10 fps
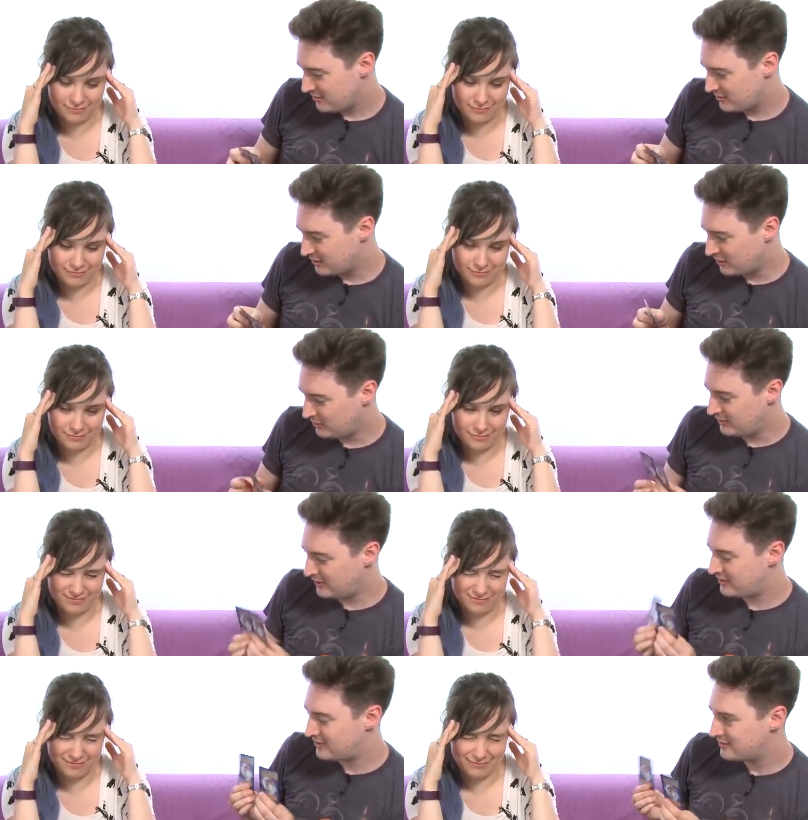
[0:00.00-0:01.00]
Speaker 1: the
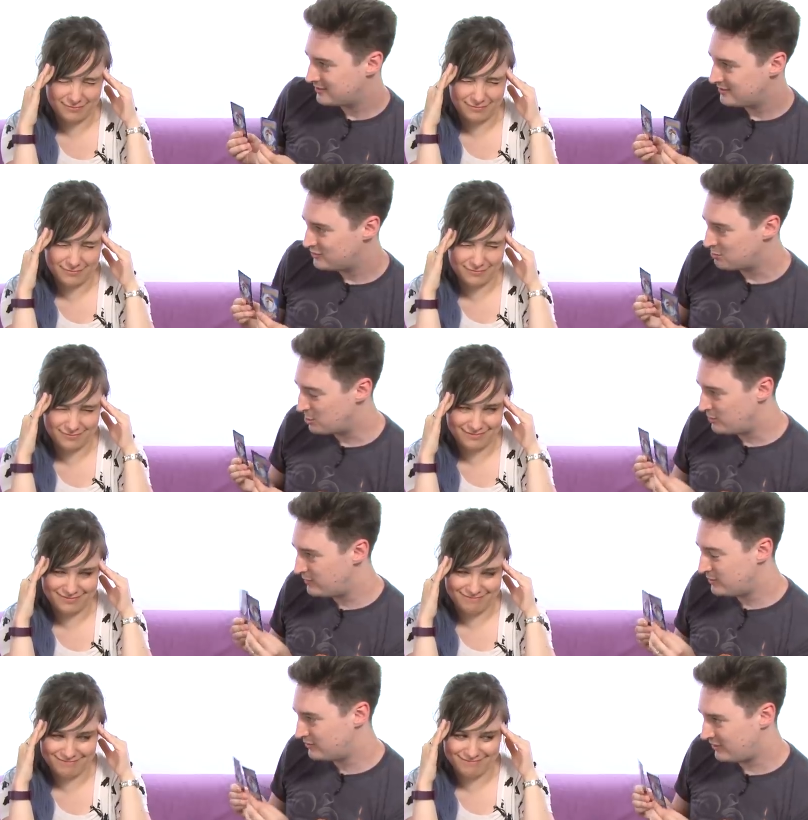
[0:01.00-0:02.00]
Golduck? to prove
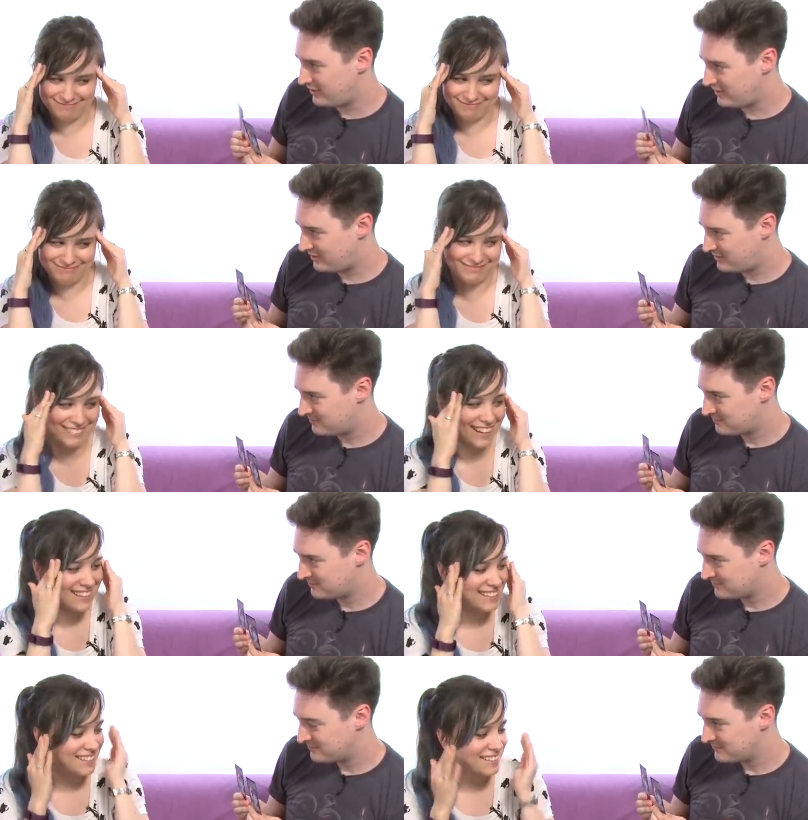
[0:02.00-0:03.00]
that you're psychic.
Speaker 2: I
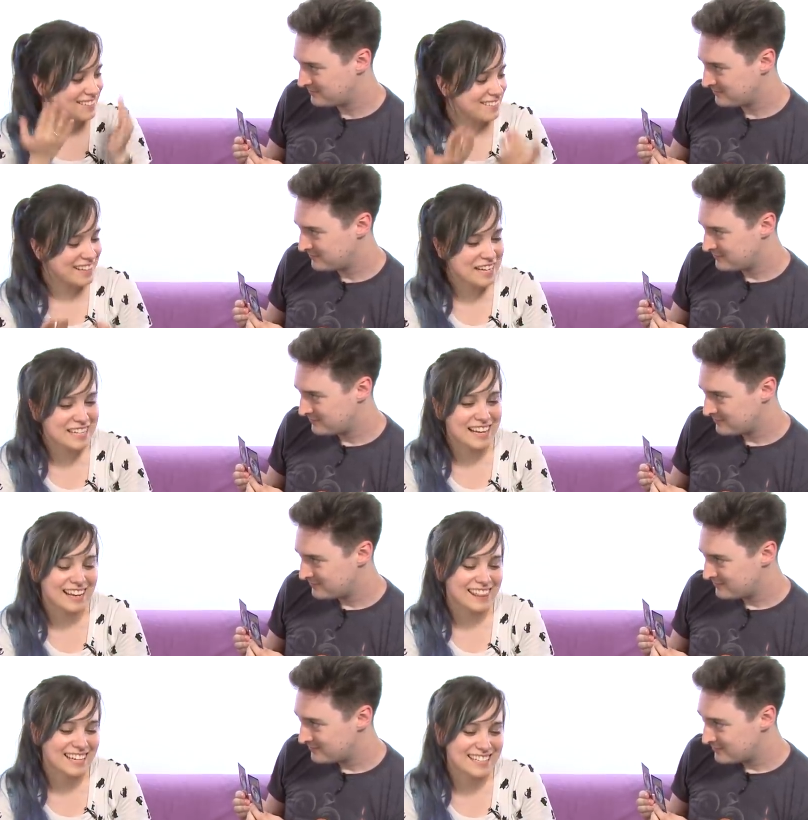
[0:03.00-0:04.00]
don't know. I
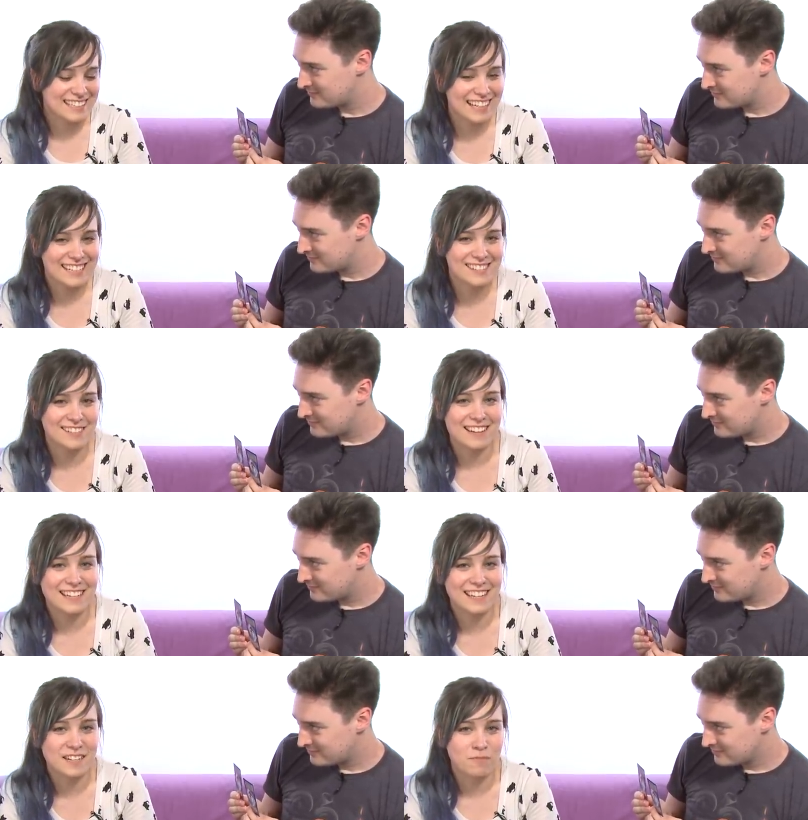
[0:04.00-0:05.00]
think it's less
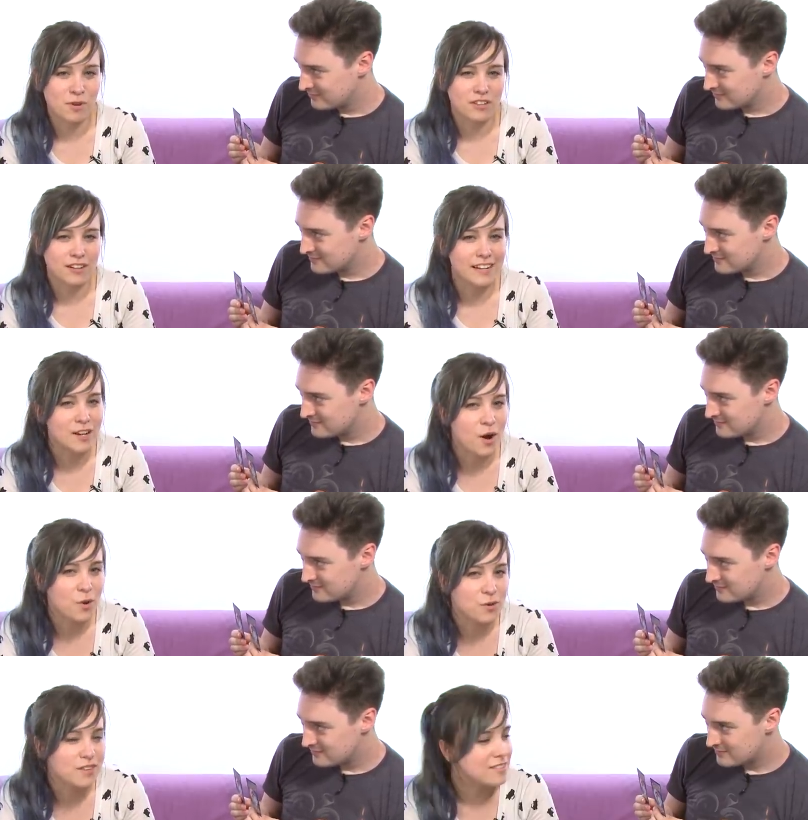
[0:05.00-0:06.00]
psychic and more that I
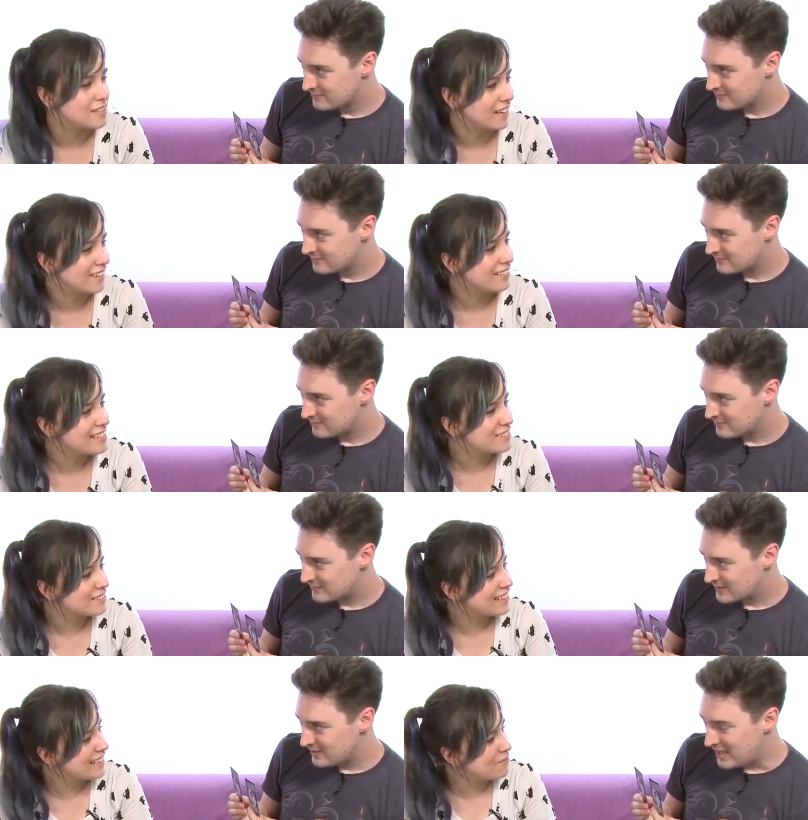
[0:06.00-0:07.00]
know the series
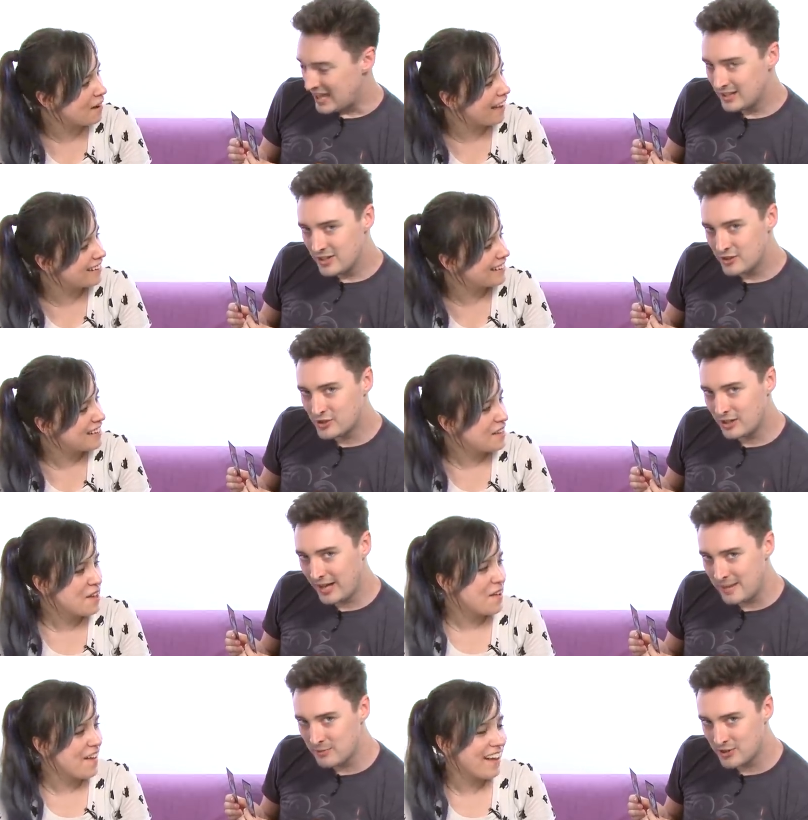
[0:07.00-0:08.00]
really
Speaker 1: well. Ellen has
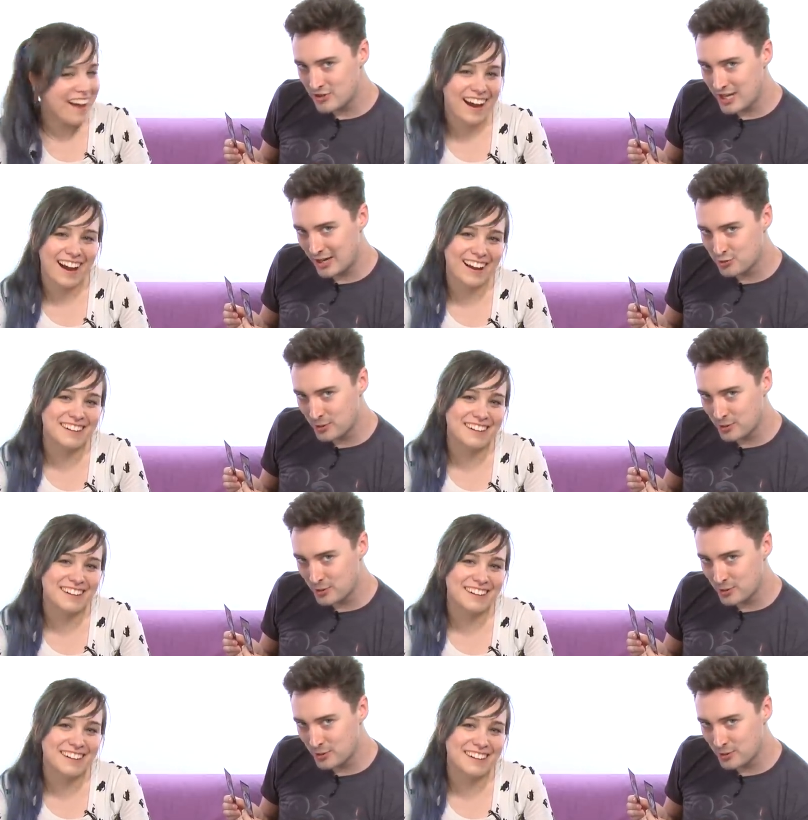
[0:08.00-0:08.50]
claimed that she has